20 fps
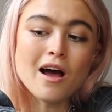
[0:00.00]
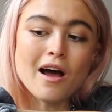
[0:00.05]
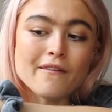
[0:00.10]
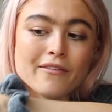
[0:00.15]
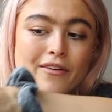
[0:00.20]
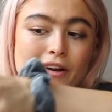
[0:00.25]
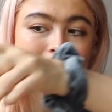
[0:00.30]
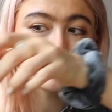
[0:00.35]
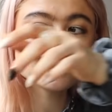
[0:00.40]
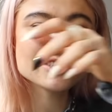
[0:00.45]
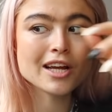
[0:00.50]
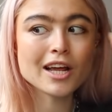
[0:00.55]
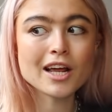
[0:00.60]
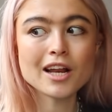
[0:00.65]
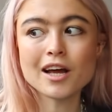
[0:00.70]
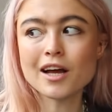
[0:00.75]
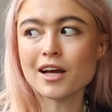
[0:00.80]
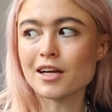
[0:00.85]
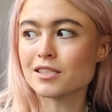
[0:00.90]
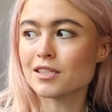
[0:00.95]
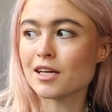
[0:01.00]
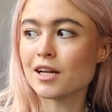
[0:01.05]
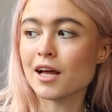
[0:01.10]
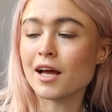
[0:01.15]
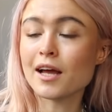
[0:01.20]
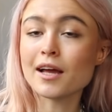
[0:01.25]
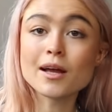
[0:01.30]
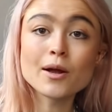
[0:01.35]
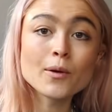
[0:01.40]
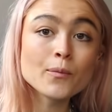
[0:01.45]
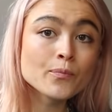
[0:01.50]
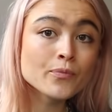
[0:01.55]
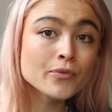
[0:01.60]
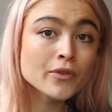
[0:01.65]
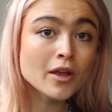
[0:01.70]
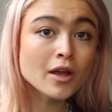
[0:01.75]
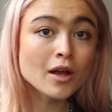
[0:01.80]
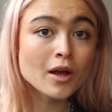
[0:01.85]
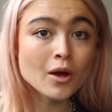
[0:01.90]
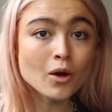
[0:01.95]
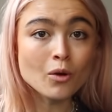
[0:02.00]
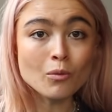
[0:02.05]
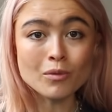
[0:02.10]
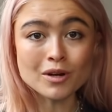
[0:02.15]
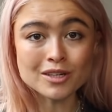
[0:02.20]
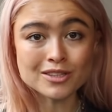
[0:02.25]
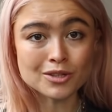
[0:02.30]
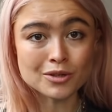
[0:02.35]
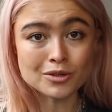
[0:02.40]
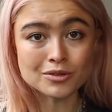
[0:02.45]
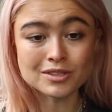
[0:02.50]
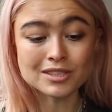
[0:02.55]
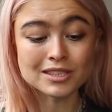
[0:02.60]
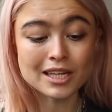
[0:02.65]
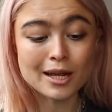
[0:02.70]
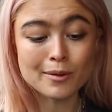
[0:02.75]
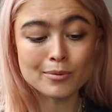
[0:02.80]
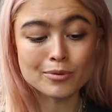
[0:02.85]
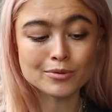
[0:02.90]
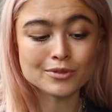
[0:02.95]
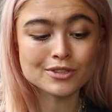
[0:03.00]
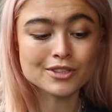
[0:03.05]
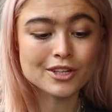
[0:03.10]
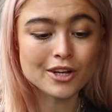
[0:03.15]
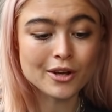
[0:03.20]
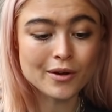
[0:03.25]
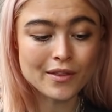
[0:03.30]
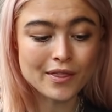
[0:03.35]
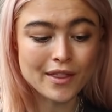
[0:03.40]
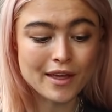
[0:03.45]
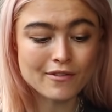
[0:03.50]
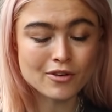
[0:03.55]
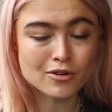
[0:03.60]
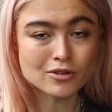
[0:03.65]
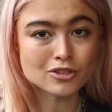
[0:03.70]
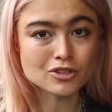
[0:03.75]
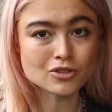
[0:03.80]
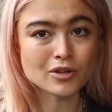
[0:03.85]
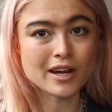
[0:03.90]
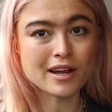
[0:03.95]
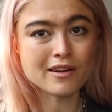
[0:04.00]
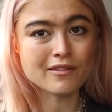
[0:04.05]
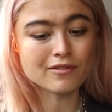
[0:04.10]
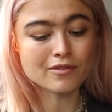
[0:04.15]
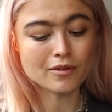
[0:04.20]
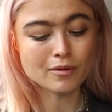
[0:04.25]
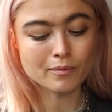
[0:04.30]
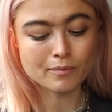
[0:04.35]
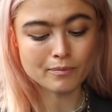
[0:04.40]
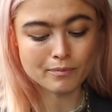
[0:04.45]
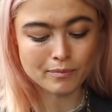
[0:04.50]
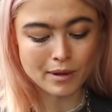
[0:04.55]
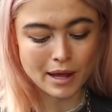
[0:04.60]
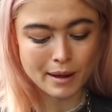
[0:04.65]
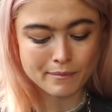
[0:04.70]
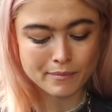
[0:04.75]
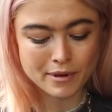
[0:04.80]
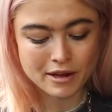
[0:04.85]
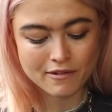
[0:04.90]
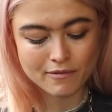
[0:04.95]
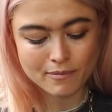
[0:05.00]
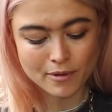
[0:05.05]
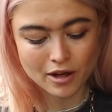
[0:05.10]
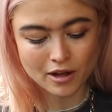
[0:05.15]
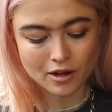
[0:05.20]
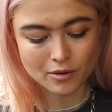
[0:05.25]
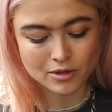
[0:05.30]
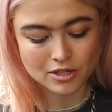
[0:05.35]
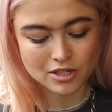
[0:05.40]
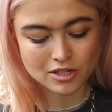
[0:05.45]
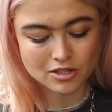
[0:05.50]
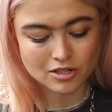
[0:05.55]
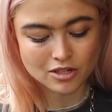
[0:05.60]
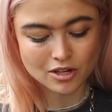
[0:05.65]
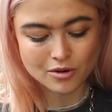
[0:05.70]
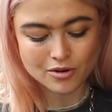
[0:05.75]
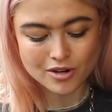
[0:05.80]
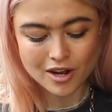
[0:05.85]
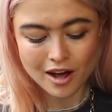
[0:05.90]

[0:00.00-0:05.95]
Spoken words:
I feel like chicken nuggets are like McDonald's staples, you know, and they've gone straight in for like beef burger, which is so